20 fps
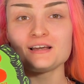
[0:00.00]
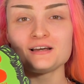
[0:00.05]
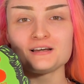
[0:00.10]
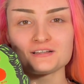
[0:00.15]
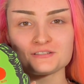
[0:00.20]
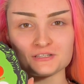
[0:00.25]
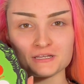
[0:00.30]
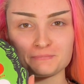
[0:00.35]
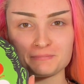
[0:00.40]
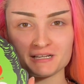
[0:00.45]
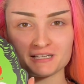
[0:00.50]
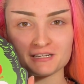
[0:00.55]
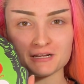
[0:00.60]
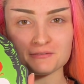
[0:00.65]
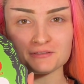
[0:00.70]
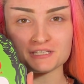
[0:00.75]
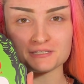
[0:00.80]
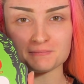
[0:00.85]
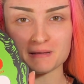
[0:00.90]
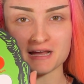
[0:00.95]
So I picked
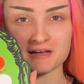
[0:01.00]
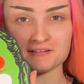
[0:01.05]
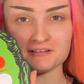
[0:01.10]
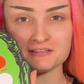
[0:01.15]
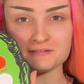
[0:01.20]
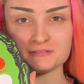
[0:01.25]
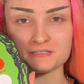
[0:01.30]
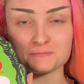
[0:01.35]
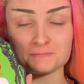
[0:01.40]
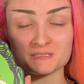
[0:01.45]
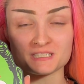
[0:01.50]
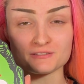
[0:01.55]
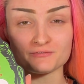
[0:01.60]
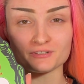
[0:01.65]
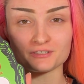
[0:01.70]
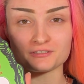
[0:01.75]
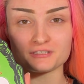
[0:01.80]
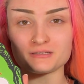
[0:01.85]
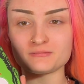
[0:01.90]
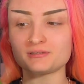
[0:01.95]
out this palette
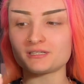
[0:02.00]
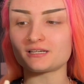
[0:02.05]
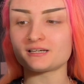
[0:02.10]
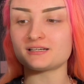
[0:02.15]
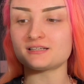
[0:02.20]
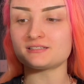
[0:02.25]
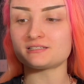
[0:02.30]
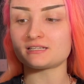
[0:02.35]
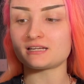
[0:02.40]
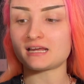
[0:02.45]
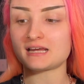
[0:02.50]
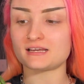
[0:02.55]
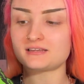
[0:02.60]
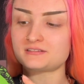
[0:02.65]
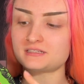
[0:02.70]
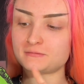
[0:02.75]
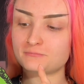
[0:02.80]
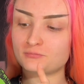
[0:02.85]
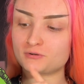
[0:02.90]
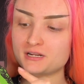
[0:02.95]
specifically because it
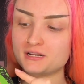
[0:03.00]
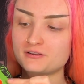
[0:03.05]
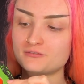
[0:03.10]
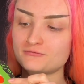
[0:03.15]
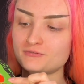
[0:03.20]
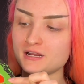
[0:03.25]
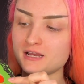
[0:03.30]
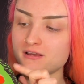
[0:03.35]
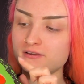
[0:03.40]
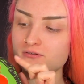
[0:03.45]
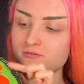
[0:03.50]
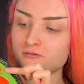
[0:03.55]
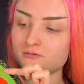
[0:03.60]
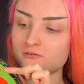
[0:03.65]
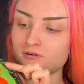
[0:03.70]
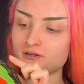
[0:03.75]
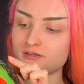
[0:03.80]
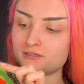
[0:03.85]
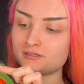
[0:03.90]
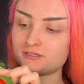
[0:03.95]
has a bright red,
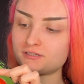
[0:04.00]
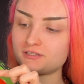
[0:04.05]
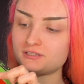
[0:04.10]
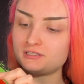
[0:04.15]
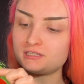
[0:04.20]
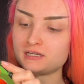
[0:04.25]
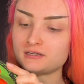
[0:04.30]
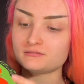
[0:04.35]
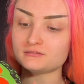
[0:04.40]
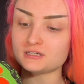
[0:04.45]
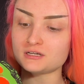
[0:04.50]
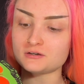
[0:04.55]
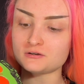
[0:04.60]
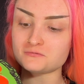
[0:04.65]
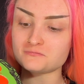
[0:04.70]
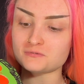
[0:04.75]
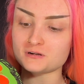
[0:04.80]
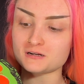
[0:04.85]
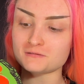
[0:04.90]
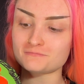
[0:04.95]
orange, yellow,
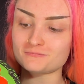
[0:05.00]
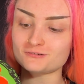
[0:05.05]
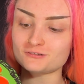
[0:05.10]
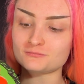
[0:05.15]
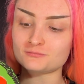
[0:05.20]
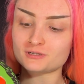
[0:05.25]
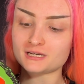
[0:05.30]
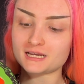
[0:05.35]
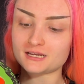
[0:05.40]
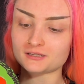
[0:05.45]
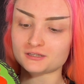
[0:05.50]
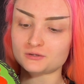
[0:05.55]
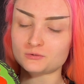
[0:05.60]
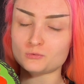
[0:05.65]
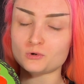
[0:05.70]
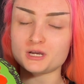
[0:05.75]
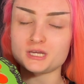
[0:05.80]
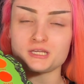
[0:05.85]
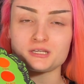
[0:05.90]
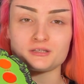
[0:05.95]
purple, black, and
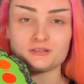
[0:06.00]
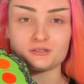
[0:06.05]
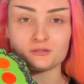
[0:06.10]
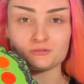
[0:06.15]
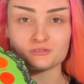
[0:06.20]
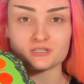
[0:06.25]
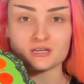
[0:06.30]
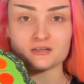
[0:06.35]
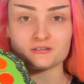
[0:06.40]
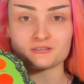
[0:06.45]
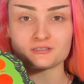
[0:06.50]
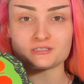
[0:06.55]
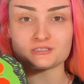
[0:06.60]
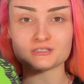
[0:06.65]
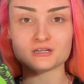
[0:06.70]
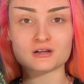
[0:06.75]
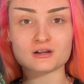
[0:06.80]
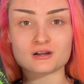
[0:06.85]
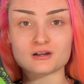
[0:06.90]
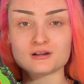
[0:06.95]
white, and those colors
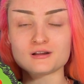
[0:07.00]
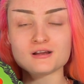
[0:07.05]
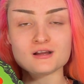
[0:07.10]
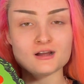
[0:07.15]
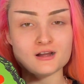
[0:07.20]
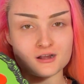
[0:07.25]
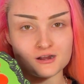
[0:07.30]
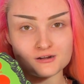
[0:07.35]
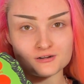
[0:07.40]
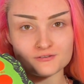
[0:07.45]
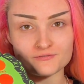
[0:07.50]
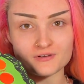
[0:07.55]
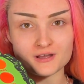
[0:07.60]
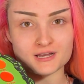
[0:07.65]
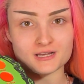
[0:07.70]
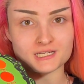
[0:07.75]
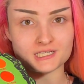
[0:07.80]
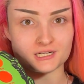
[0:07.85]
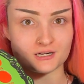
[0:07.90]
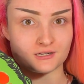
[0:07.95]
are hard to
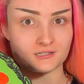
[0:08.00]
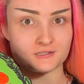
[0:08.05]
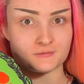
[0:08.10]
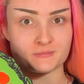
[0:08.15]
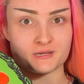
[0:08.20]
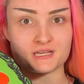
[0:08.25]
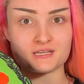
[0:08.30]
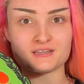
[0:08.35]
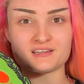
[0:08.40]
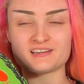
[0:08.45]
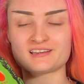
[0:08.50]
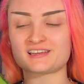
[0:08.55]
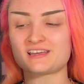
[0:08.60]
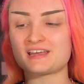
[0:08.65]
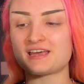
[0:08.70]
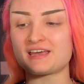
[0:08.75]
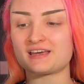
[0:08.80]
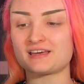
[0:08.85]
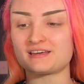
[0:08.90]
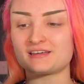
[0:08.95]
find, hard to make,
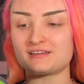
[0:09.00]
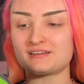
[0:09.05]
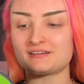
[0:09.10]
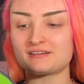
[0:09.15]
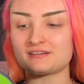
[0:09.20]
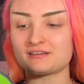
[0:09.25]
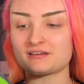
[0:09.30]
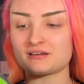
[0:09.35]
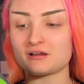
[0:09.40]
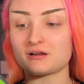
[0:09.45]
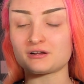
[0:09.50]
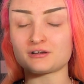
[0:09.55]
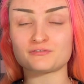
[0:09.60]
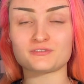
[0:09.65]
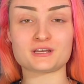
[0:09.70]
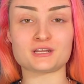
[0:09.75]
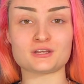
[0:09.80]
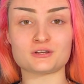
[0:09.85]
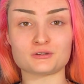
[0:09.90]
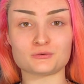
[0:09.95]
and hard to
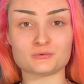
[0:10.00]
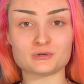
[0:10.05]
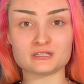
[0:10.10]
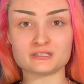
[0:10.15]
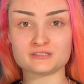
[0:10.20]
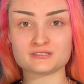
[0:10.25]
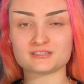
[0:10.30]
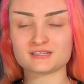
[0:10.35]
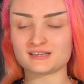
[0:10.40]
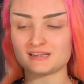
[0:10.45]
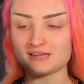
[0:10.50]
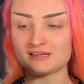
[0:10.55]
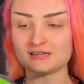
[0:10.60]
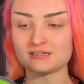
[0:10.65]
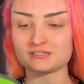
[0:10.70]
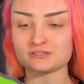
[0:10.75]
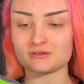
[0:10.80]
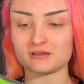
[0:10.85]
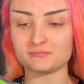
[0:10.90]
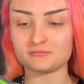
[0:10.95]
find good ones.
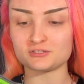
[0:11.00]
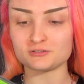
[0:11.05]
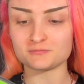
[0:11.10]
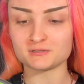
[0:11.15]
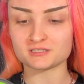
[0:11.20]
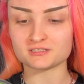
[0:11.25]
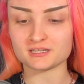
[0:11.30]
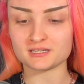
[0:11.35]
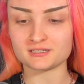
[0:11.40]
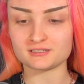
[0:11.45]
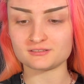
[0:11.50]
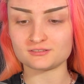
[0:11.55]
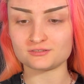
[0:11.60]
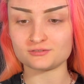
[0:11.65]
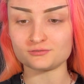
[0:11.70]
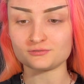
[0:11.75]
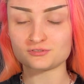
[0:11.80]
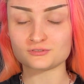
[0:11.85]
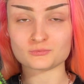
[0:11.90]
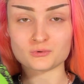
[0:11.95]
So I'm super excited
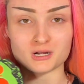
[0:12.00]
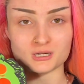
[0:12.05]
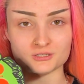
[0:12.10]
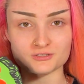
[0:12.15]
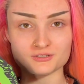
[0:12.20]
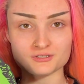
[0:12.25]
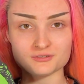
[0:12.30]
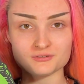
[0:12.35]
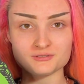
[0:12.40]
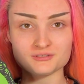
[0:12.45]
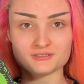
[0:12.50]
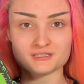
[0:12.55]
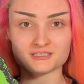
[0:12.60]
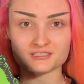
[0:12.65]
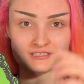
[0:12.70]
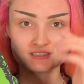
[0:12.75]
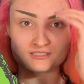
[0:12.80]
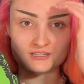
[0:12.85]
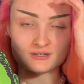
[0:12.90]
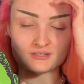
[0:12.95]
to swatch those. Let's
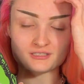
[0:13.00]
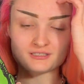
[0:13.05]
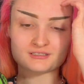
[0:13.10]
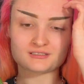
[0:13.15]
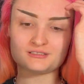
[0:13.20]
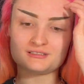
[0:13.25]
get started.